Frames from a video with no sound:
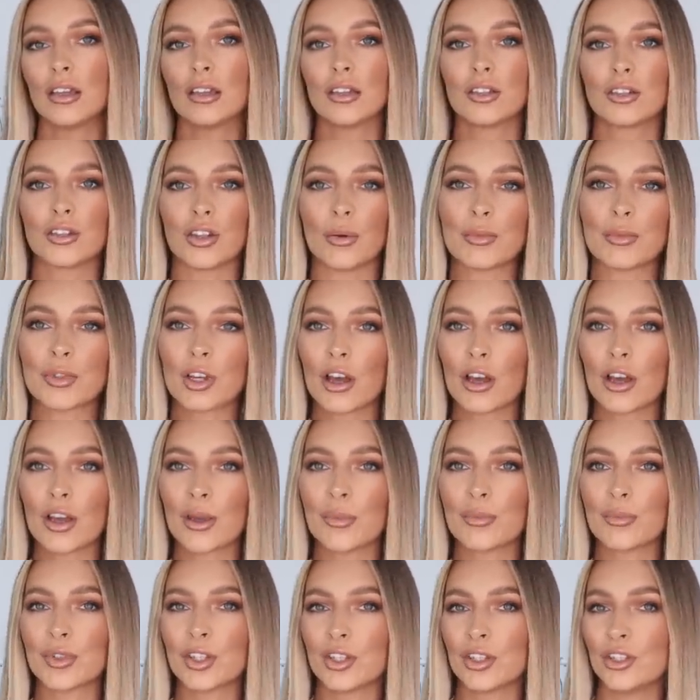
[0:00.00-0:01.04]

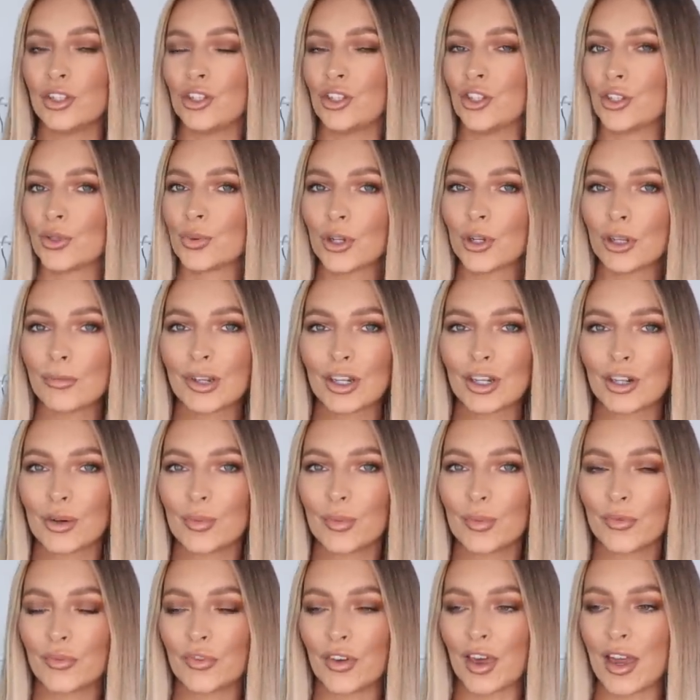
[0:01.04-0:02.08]
Sometimes you just want to be
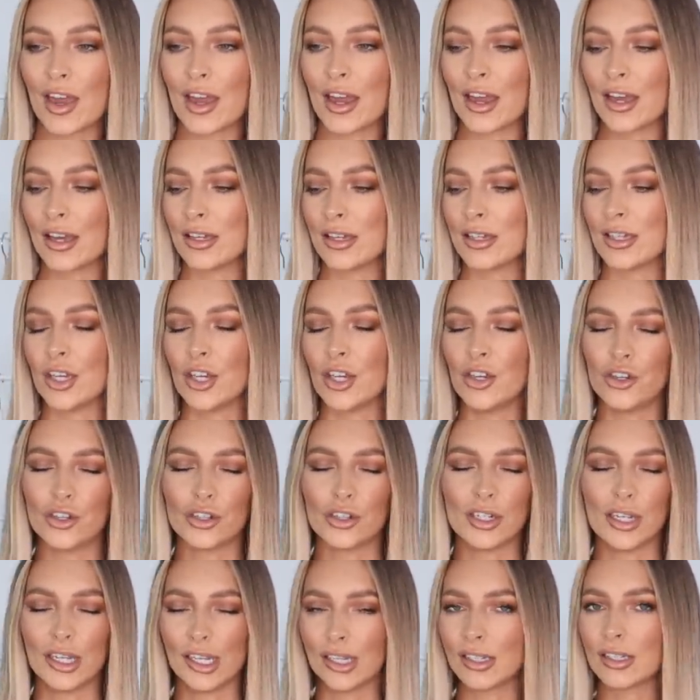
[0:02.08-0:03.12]
comfy, you
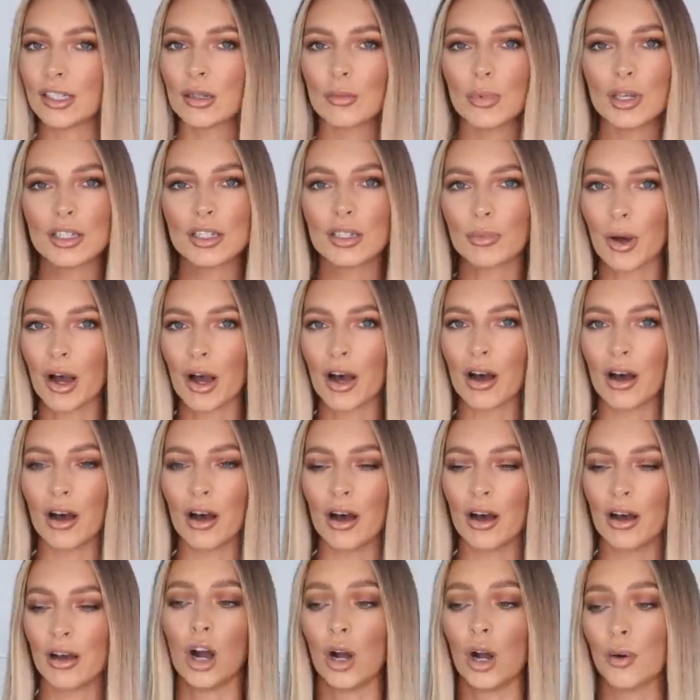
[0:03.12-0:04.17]
just need to be
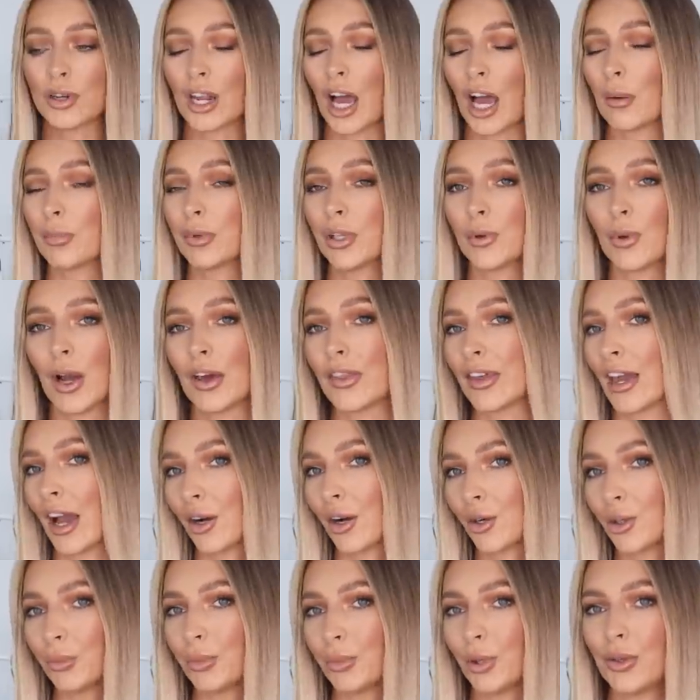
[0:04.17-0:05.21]
smart. I would happily wear the
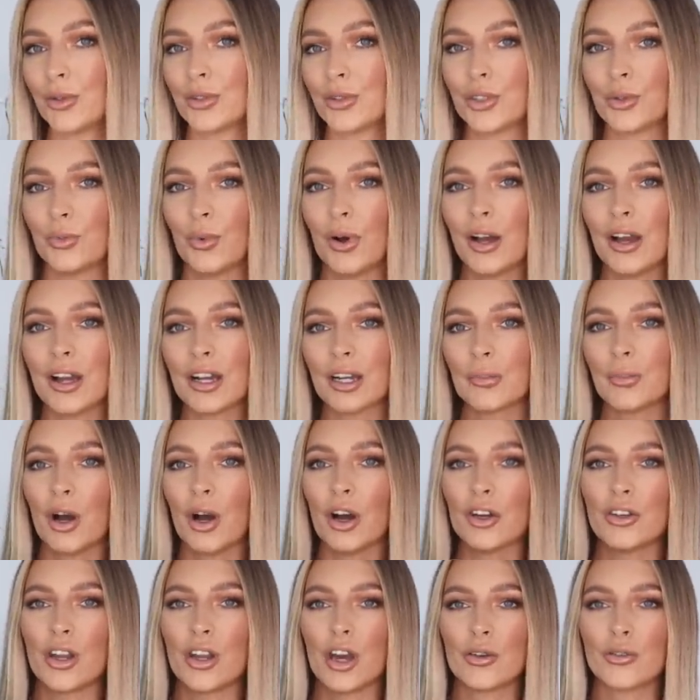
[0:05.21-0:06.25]
ankle boots to work, but
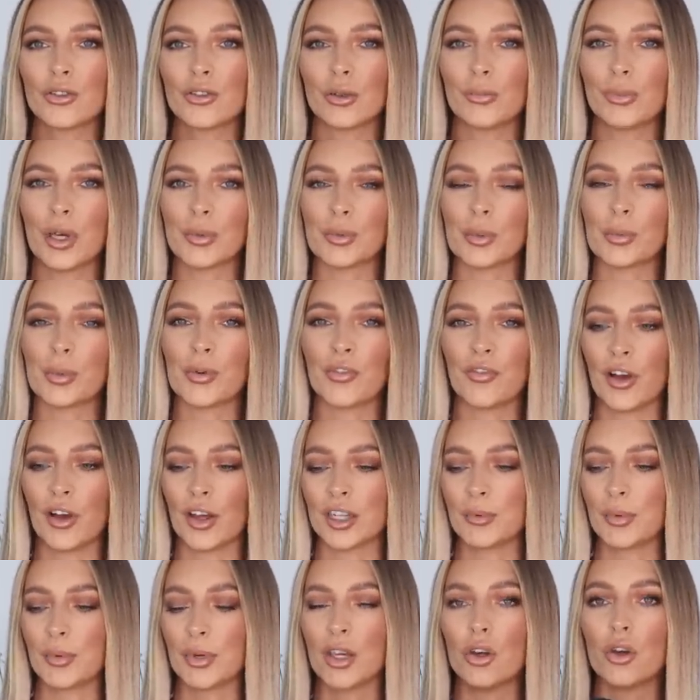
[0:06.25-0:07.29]
I know some people prefer
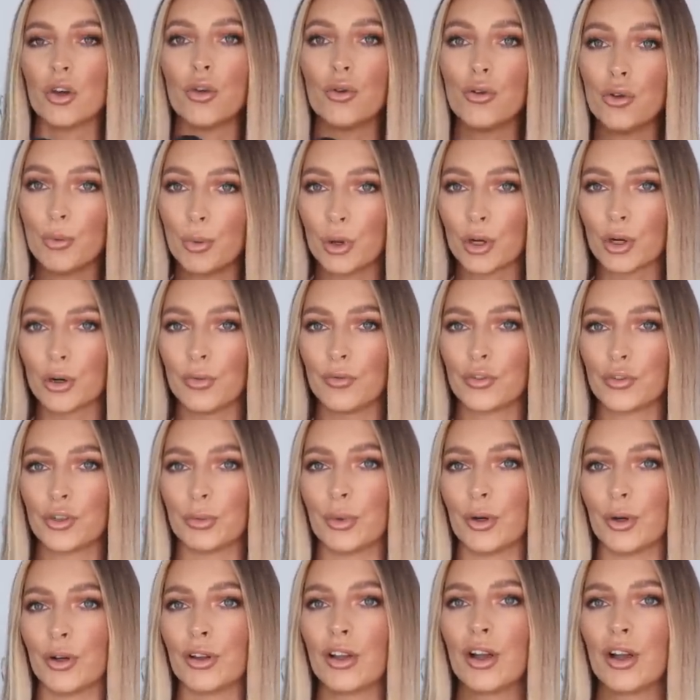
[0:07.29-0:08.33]
to be uber
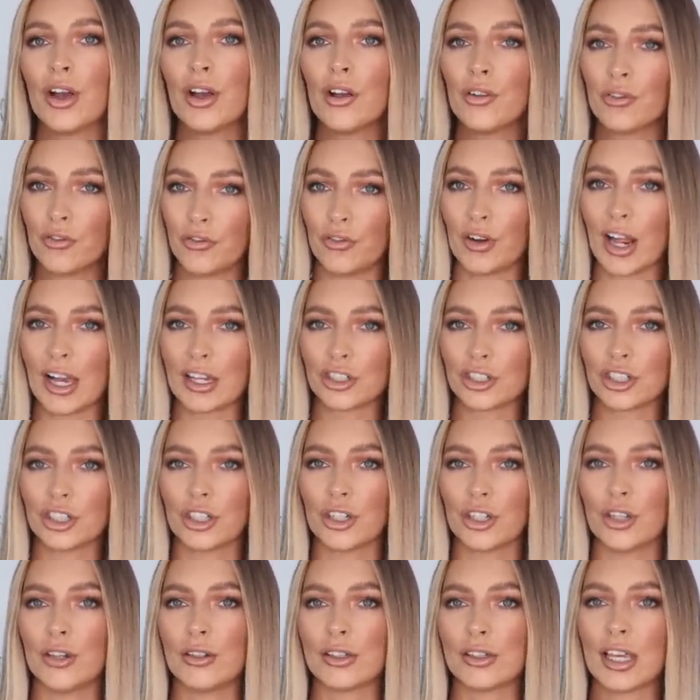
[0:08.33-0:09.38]
comfortable, flat
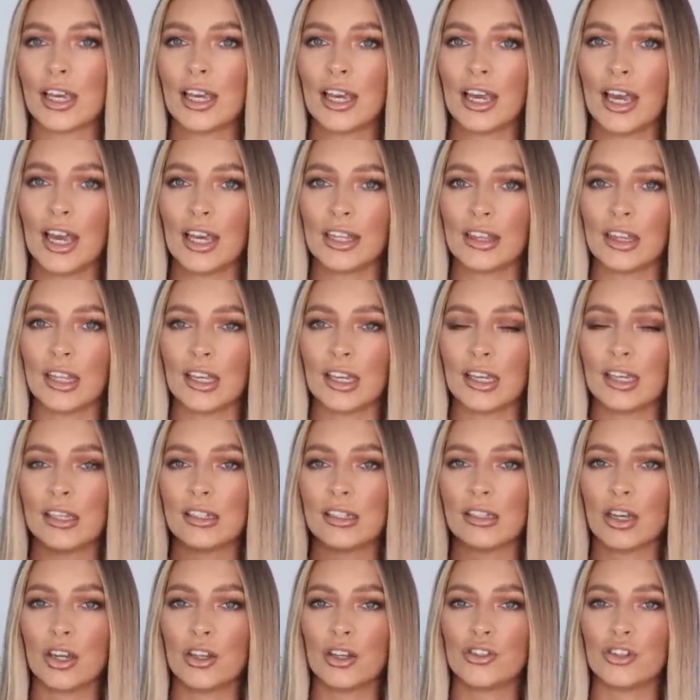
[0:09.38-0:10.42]
shoes, and
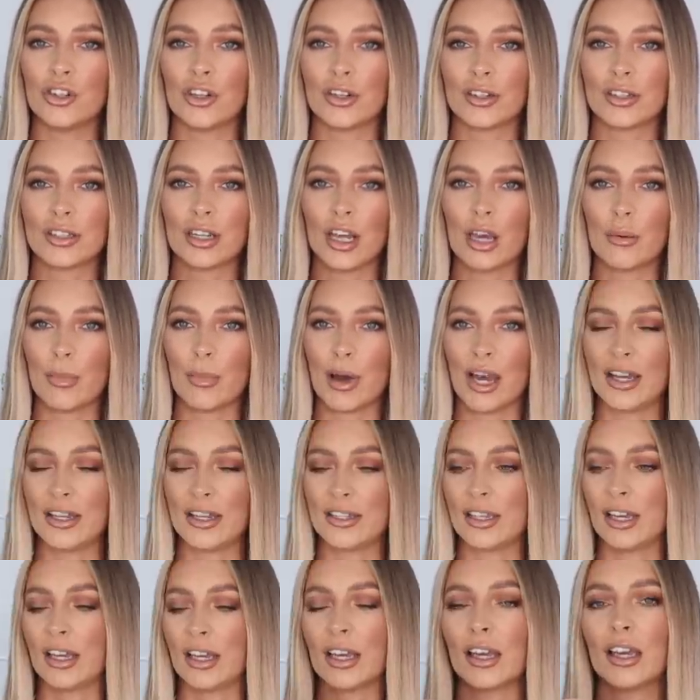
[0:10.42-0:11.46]
these are just
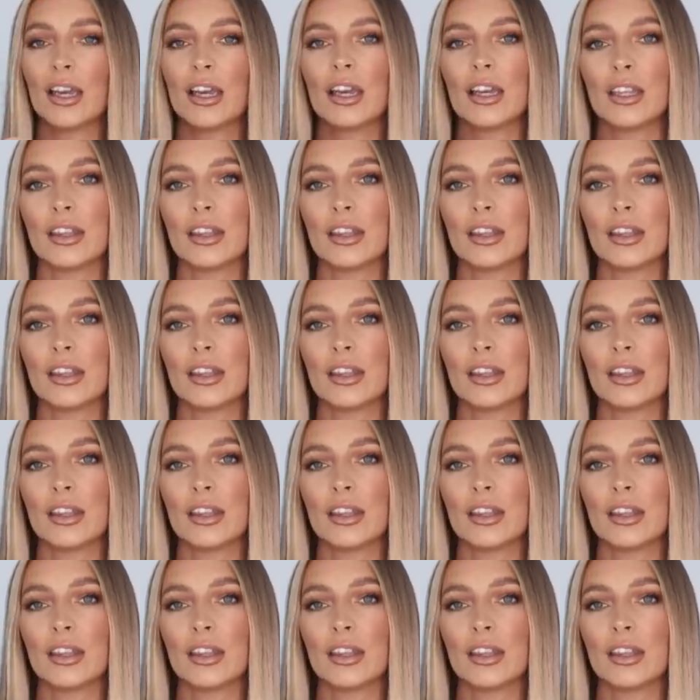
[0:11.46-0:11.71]
amazing.